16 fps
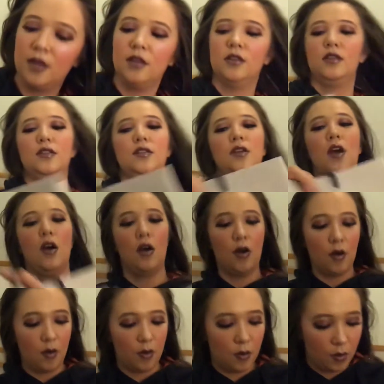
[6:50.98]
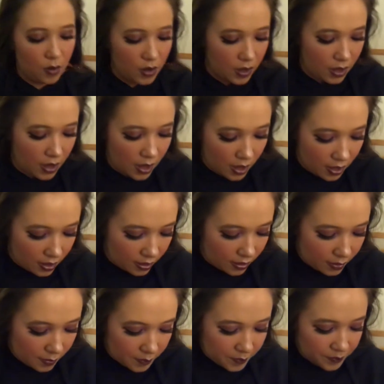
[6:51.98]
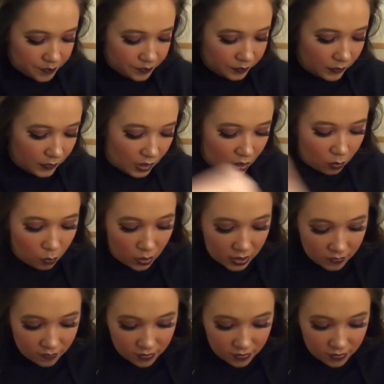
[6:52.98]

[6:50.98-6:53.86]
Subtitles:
So one